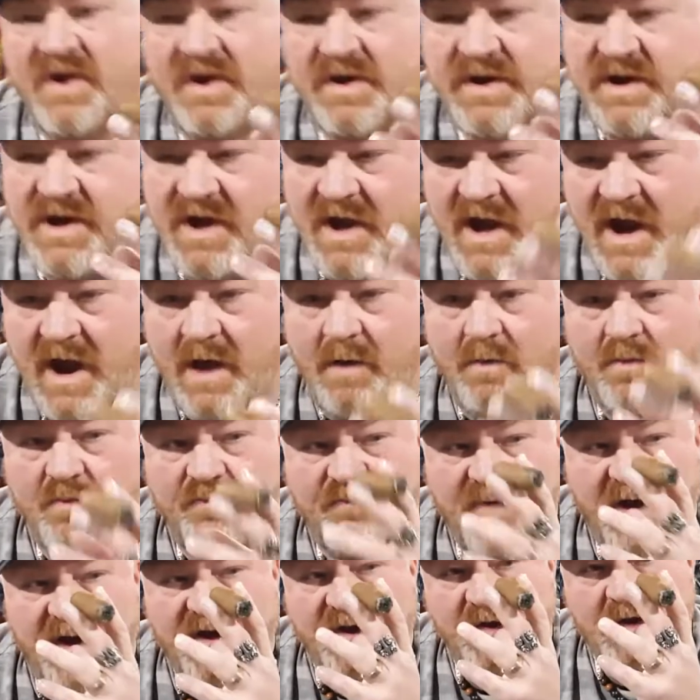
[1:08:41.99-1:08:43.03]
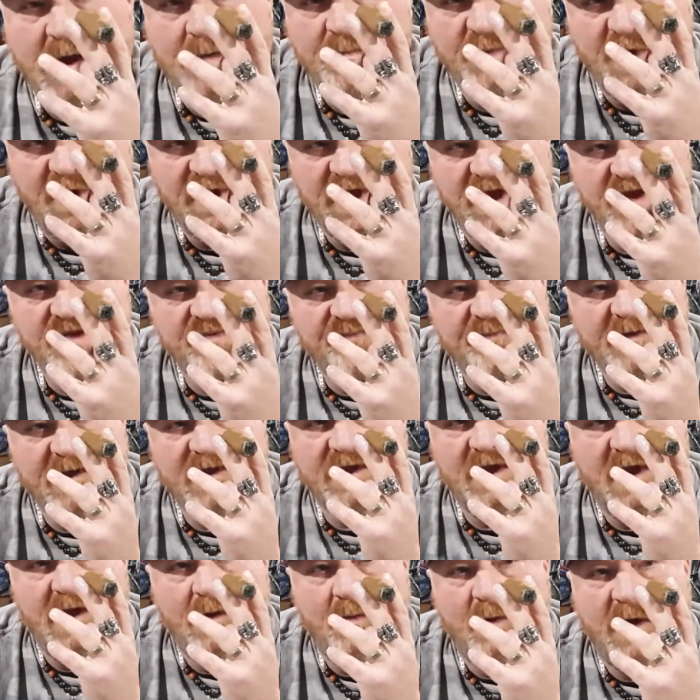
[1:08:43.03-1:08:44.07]
Get out. Fucking, I'm looking at the fucking
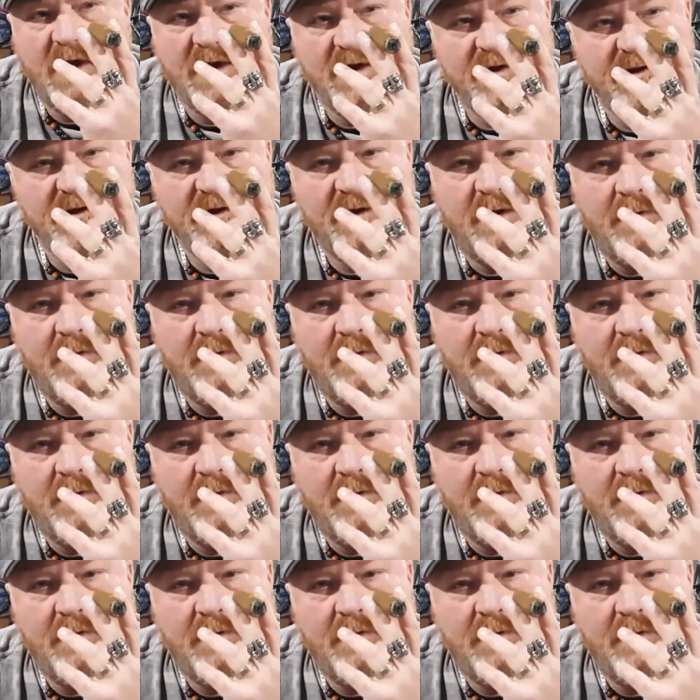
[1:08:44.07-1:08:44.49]
hot water heater.